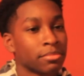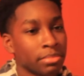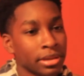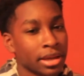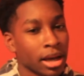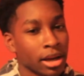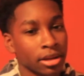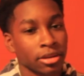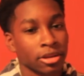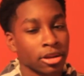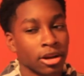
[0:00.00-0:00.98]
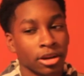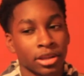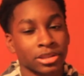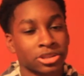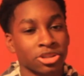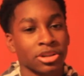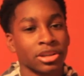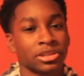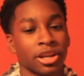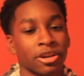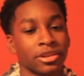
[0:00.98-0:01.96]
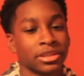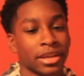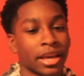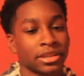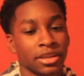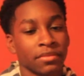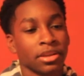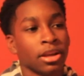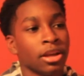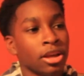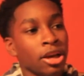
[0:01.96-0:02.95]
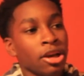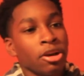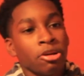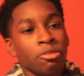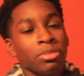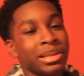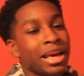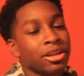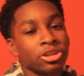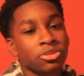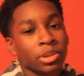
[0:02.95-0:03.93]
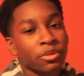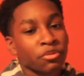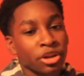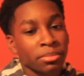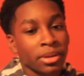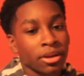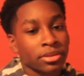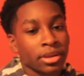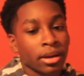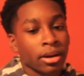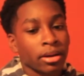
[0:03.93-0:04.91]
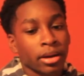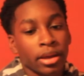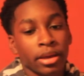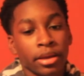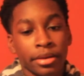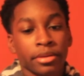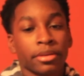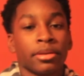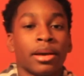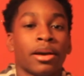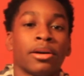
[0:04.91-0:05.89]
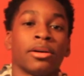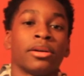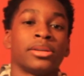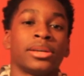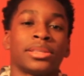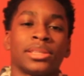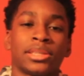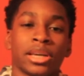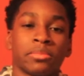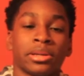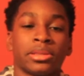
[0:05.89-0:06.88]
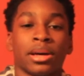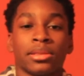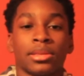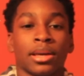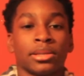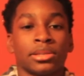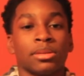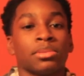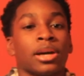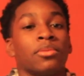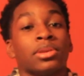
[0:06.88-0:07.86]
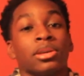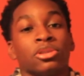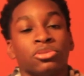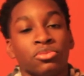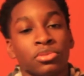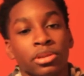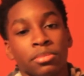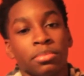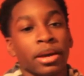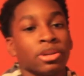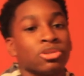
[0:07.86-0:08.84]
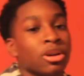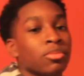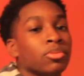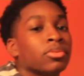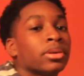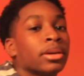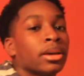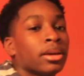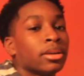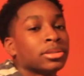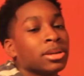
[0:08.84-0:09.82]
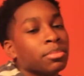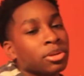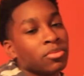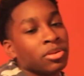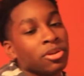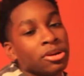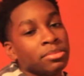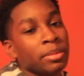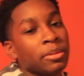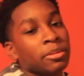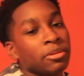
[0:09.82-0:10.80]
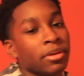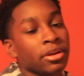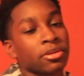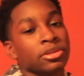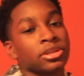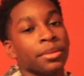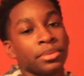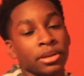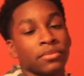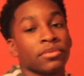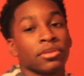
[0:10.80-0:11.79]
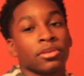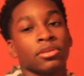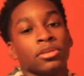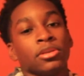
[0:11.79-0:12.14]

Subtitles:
be kind of considered as terroristic activity. But that just really freaked me out there. And at the time, I thought that I would get in really bad trouble and something would go on my permanent record or something for